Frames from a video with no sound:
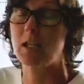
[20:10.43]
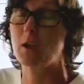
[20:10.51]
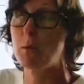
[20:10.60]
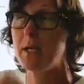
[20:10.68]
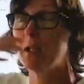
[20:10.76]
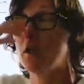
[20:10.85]
Like
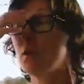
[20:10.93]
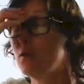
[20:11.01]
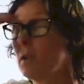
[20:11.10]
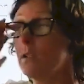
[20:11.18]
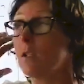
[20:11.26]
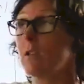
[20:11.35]
we closed
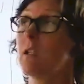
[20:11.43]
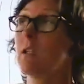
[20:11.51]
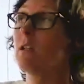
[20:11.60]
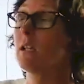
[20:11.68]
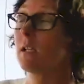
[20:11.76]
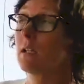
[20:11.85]
on a
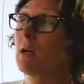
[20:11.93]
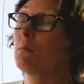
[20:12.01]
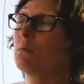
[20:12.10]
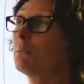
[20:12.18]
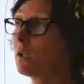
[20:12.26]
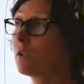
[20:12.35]
deal like a
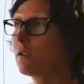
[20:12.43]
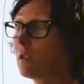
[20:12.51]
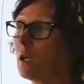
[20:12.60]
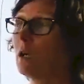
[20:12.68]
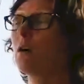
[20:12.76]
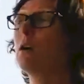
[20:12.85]
couple of months
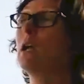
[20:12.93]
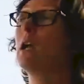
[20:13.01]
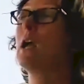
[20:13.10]
ago,